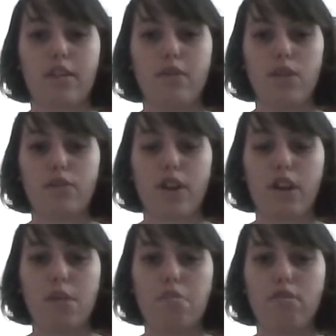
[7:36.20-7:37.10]
it feels
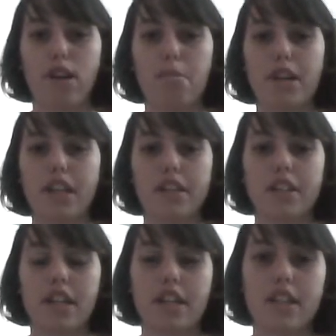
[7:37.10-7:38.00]
very prominent,
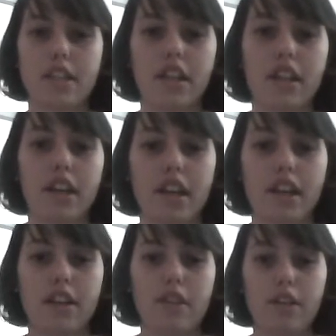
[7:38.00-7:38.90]
and
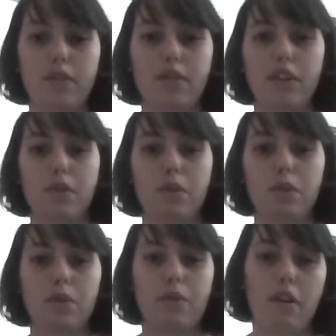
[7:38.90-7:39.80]
it feels
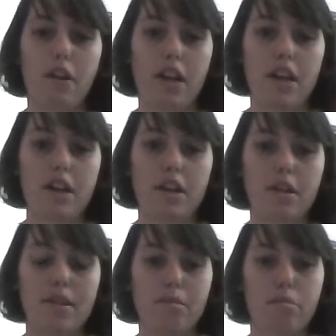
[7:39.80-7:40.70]
very
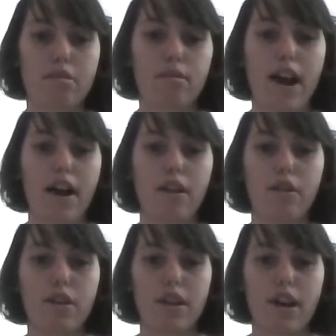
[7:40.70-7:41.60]

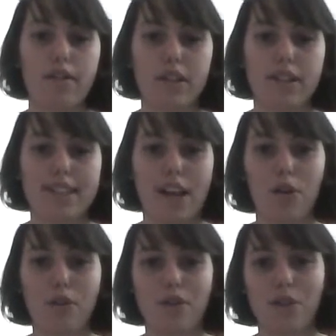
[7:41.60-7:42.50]
proud of
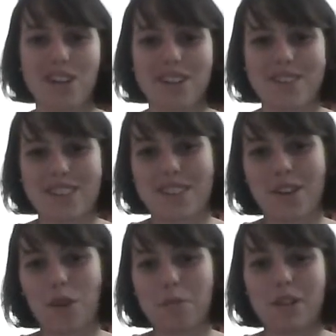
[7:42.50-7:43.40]
itself, sort of the
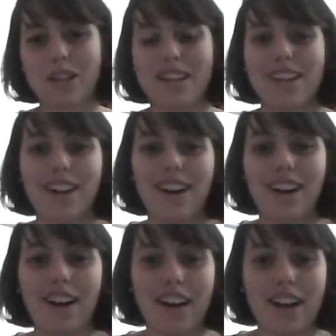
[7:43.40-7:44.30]
sculpture,
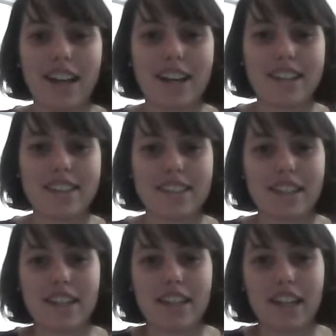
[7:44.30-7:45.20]
and
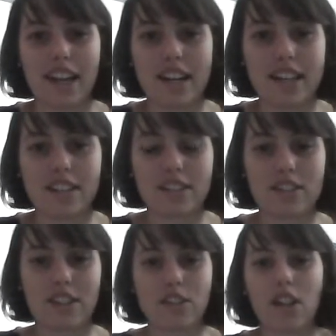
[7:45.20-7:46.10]
it's
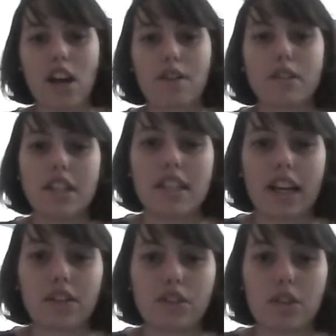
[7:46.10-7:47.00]
there's a lot of
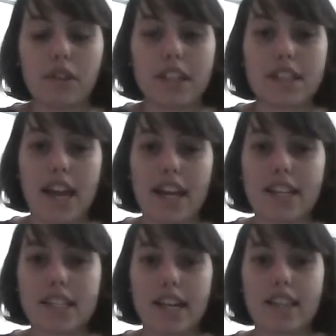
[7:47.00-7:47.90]
detail to it,
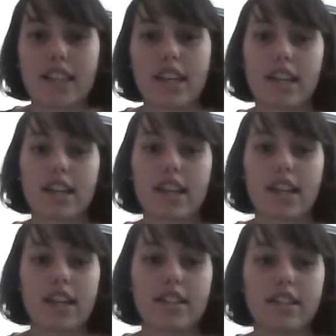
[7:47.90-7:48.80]
and I think
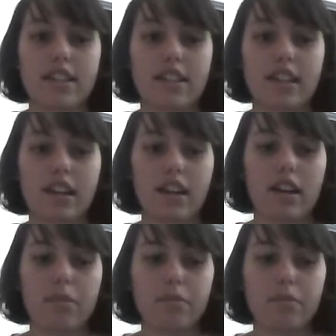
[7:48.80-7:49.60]
I